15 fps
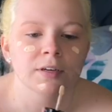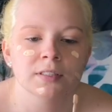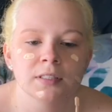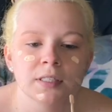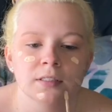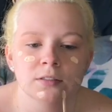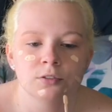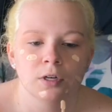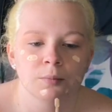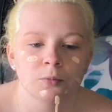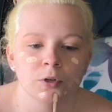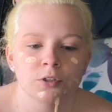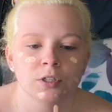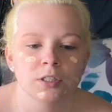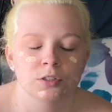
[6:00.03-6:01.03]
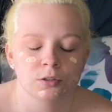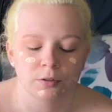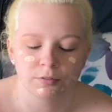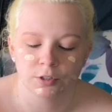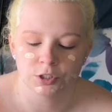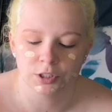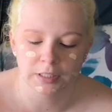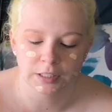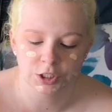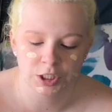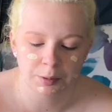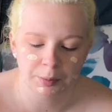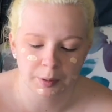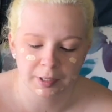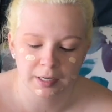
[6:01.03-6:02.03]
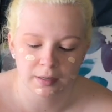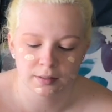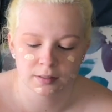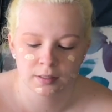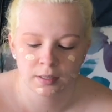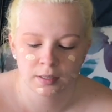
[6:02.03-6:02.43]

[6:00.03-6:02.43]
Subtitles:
I won't think twice when you're